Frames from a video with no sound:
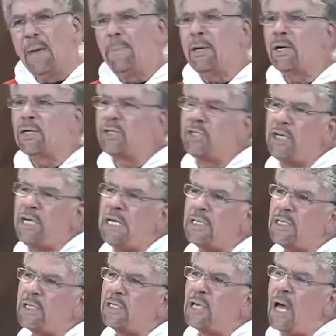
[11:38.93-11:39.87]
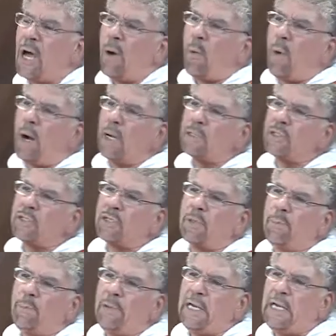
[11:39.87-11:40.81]
because Jesus wants
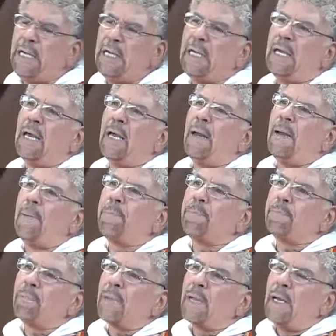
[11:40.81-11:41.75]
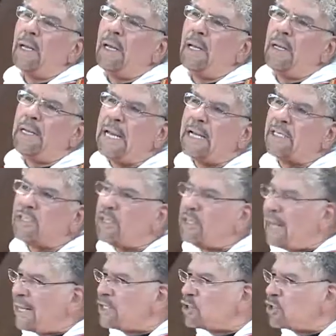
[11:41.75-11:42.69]
to be next
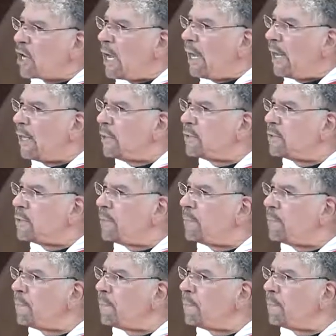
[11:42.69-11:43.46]
to that child,